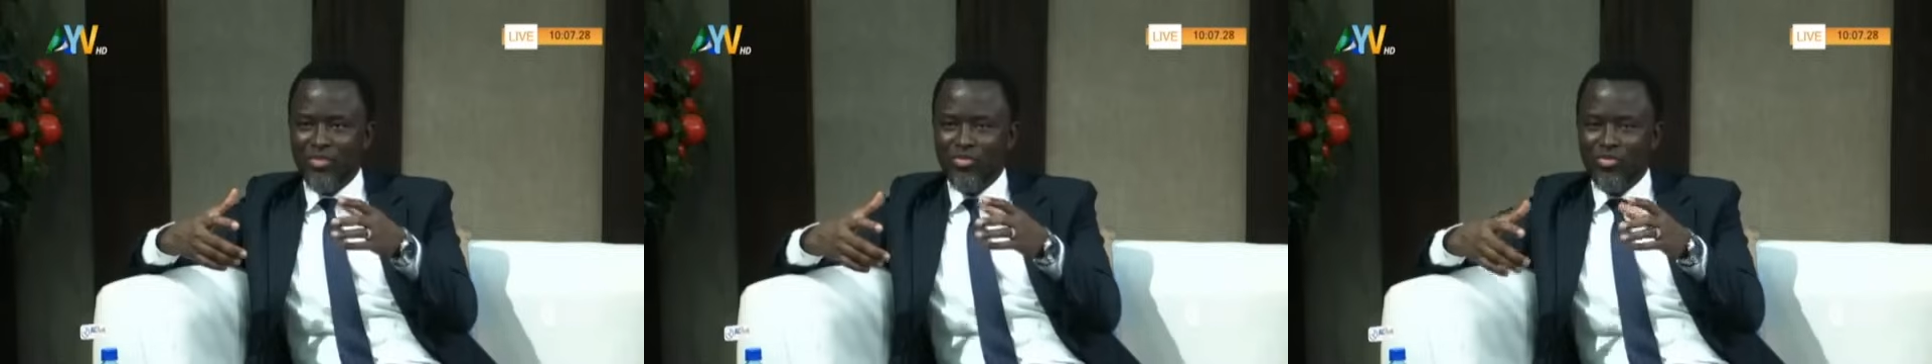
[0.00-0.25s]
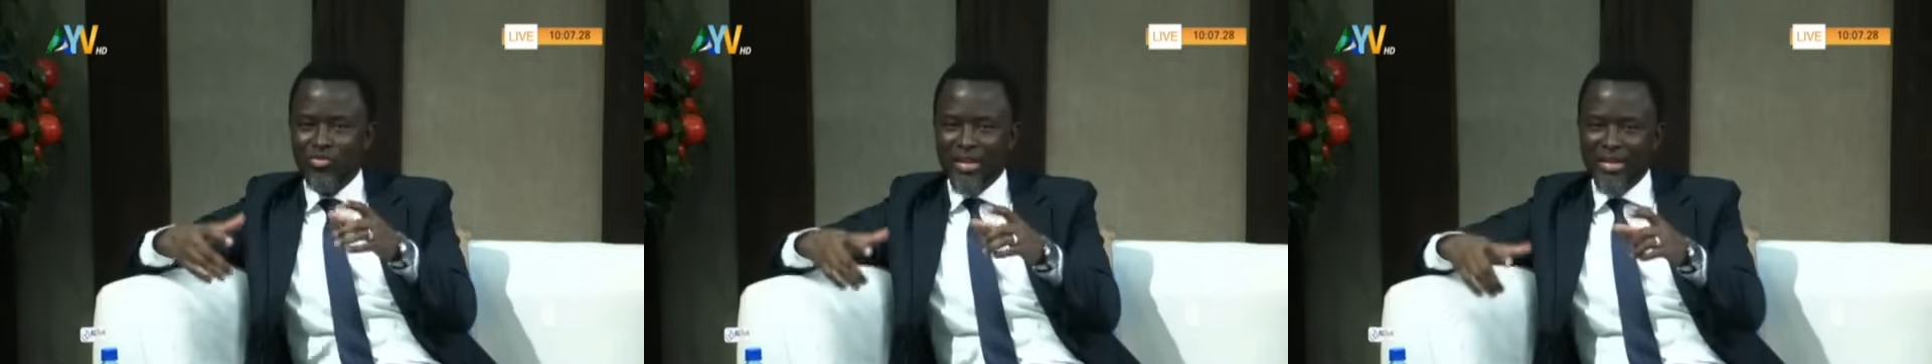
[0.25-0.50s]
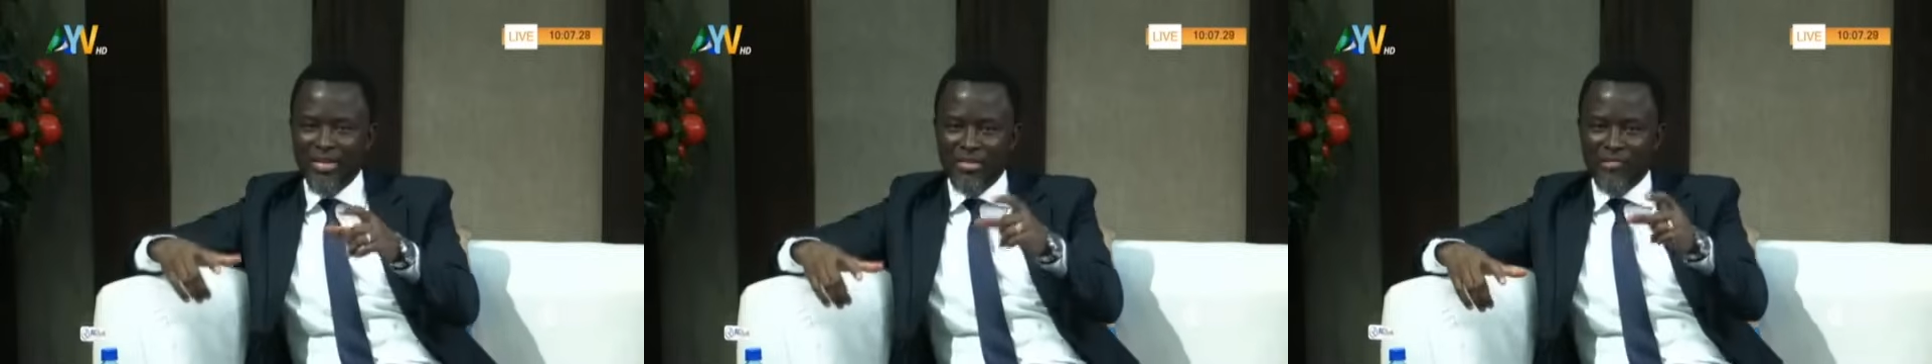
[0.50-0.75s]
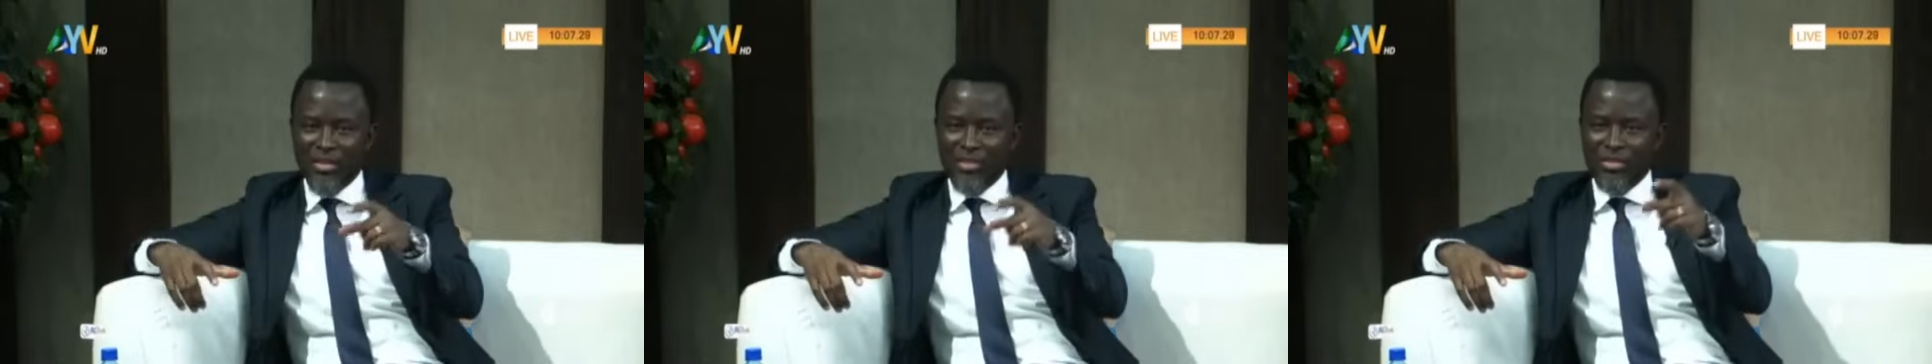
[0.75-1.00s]
you
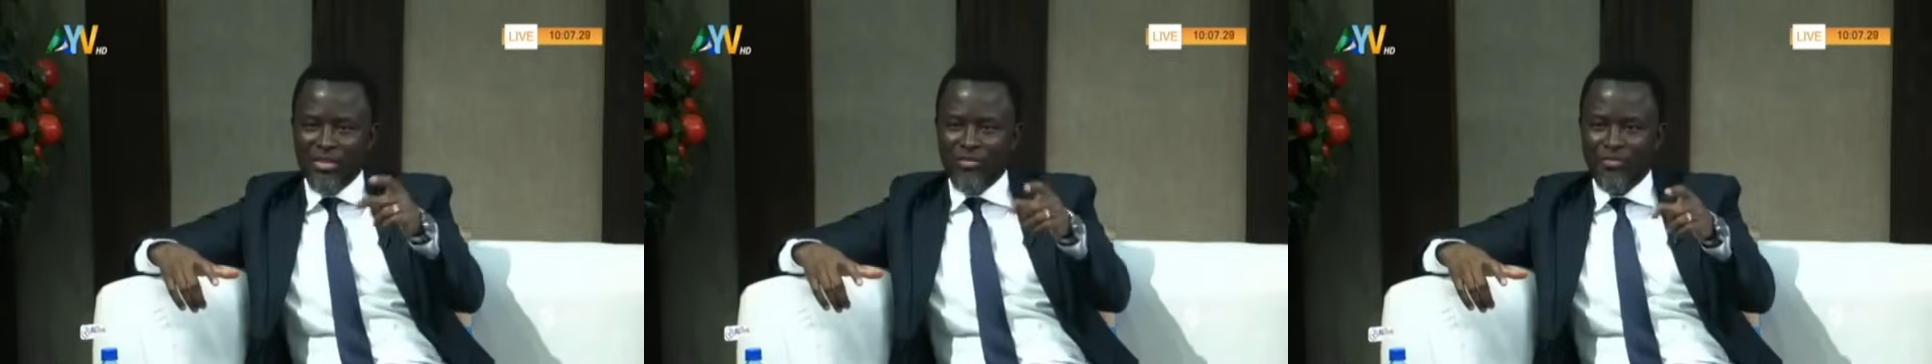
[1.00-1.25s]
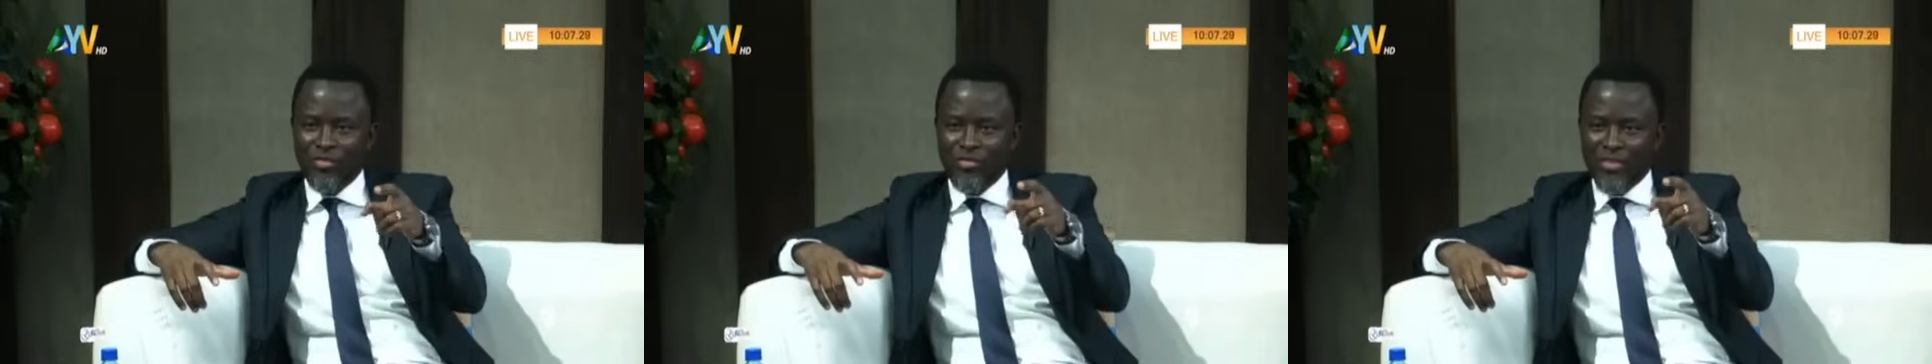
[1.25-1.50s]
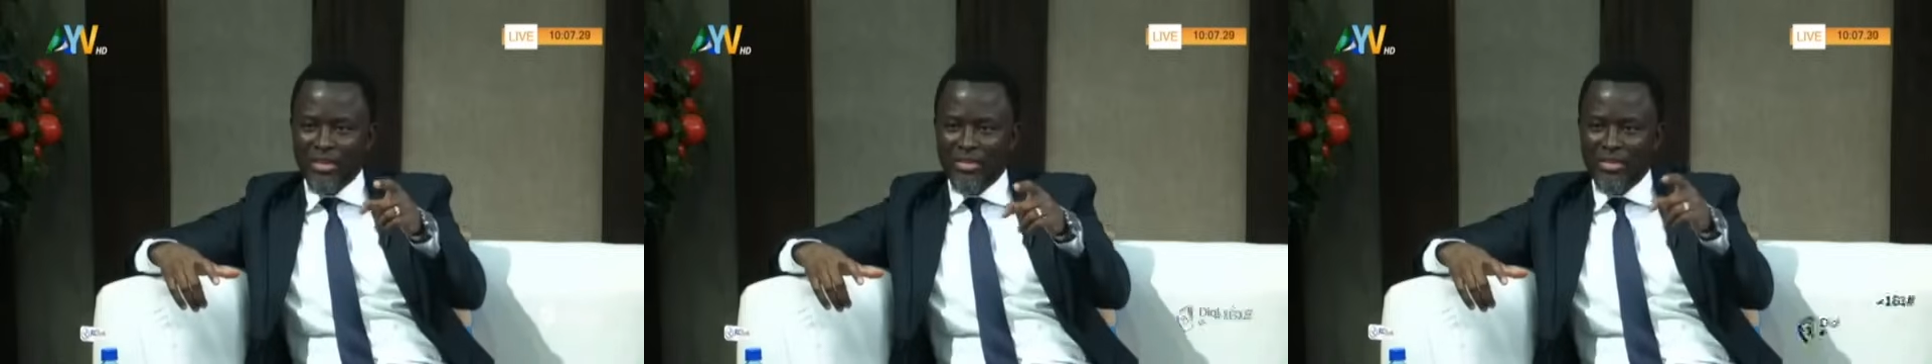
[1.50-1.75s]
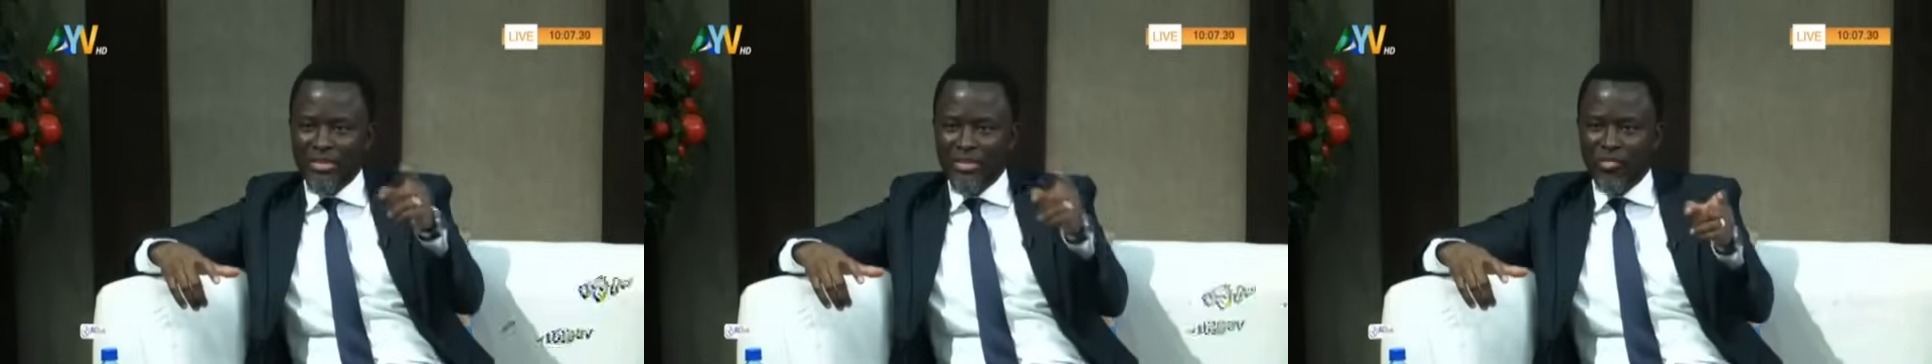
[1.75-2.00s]
identify yourself with
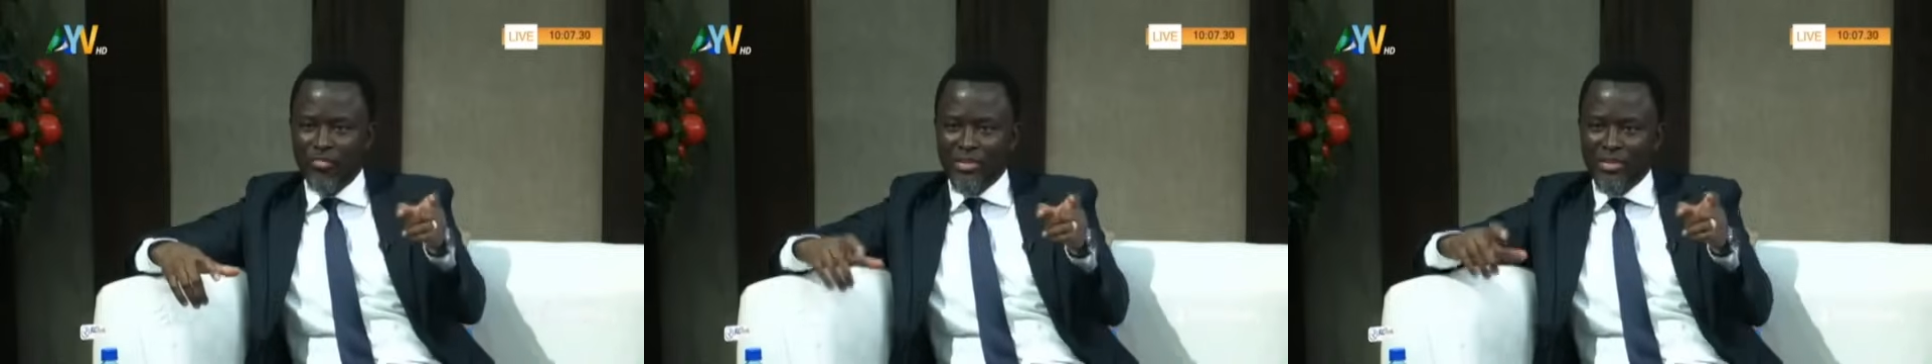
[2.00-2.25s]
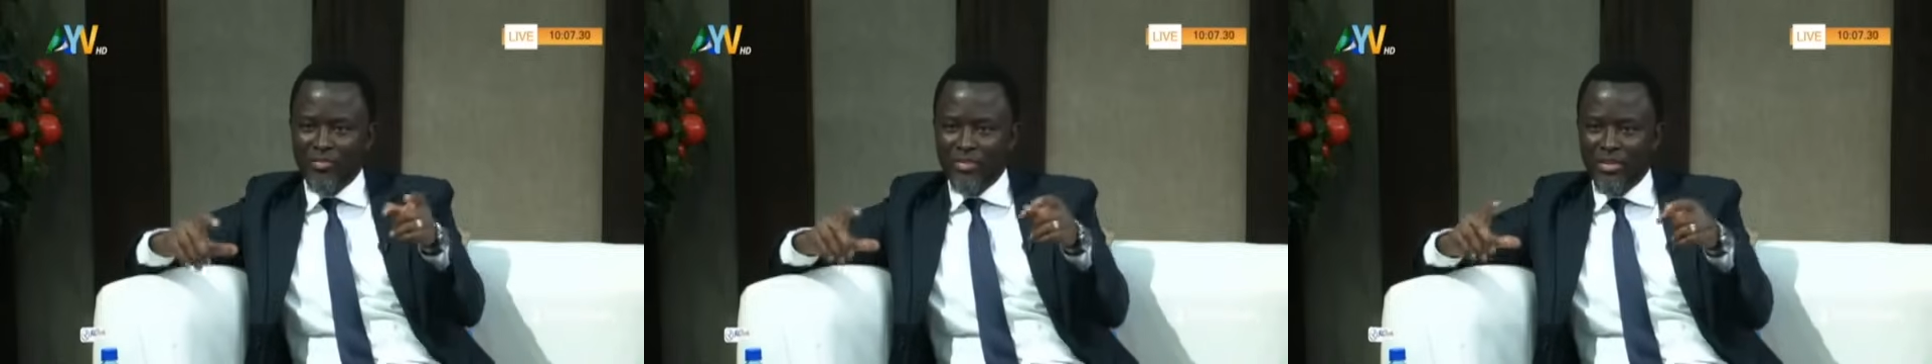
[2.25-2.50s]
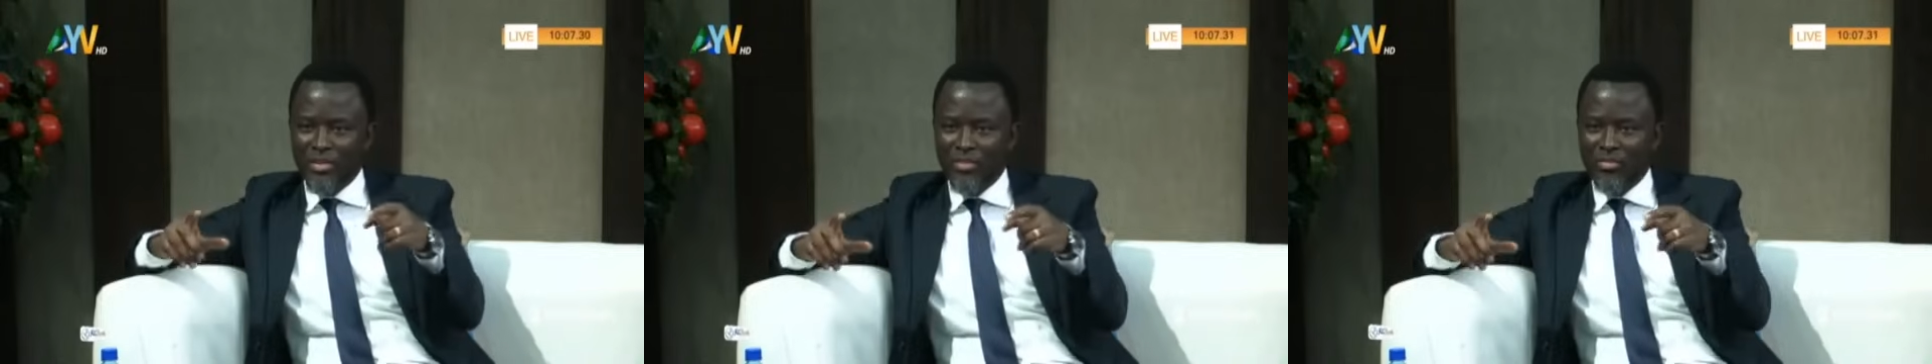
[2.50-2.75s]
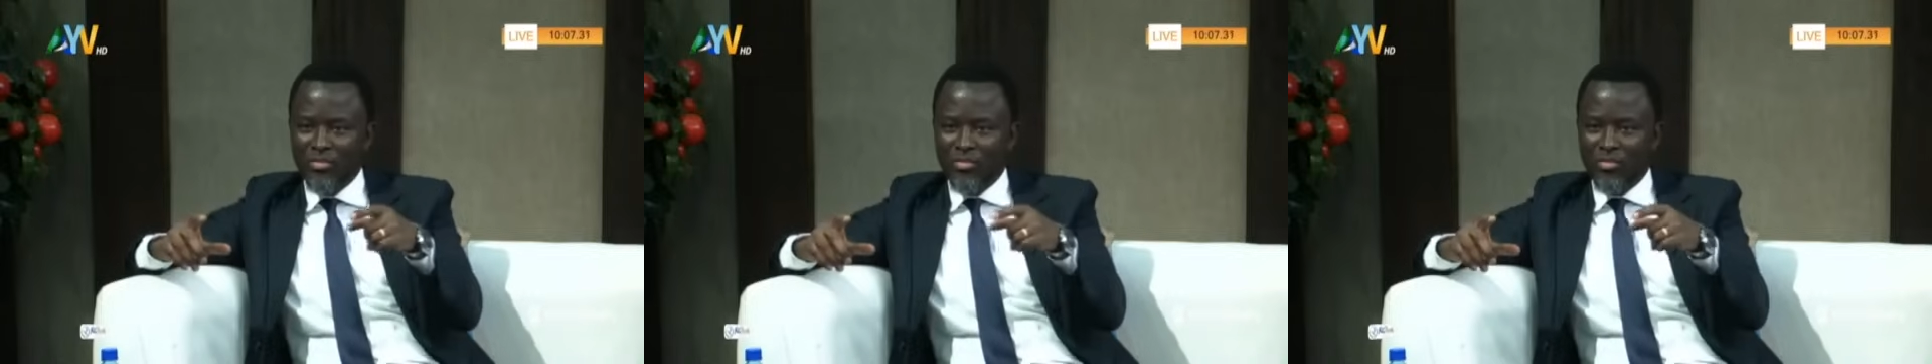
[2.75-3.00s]
party A or party B,